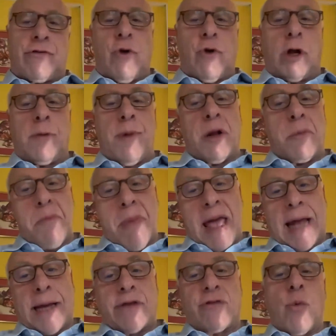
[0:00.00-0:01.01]
saw it among
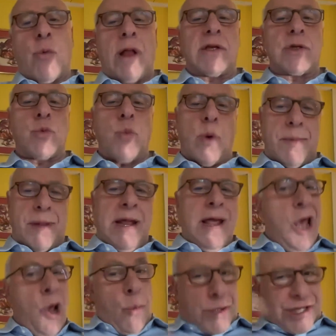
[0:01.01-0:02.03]
men as well as women,
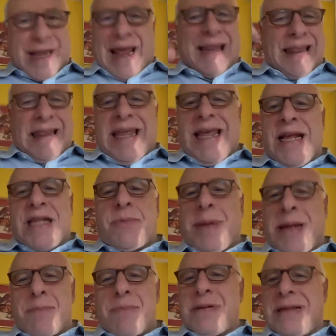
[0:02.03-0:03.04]
which then leads
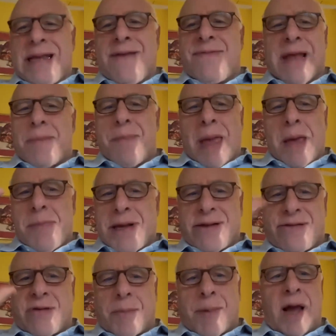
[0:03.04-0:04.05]
me to believe that maybe
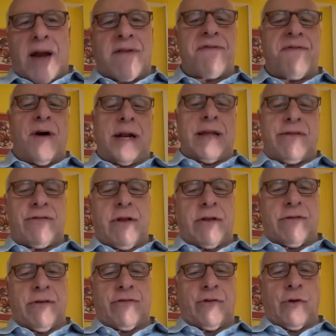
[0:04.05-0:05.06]
it's some kind of funny
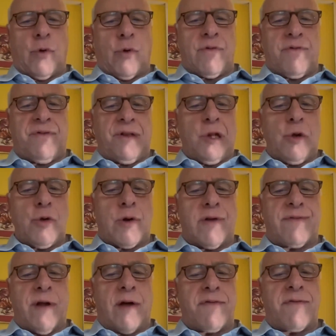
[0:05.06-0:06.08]
statistical fluke
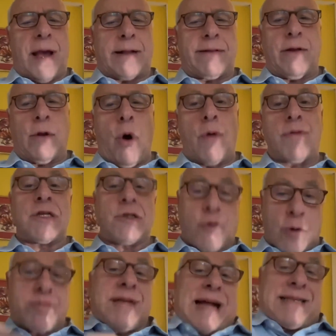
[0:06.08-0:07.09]
of affecting all these
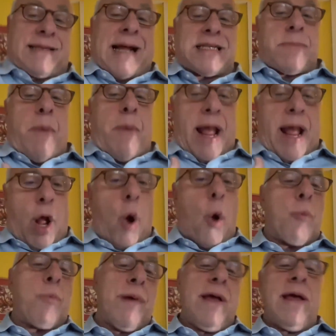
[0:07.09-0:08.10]
groups. That's my
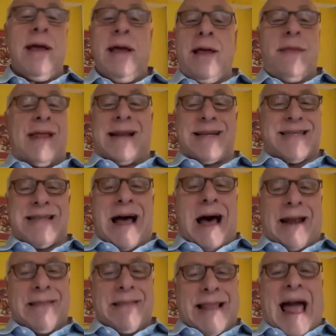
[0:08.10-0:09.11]
hope, that it's
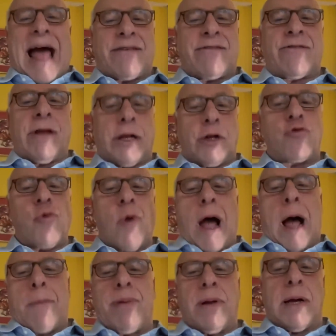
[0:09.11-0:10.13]
not a lasting
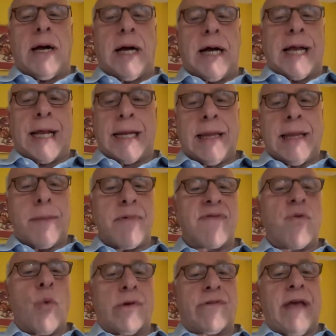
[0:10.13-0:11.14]
drop in labor
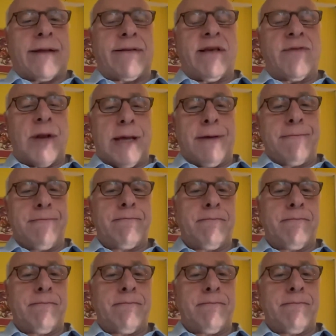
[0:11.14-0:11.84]
force activity.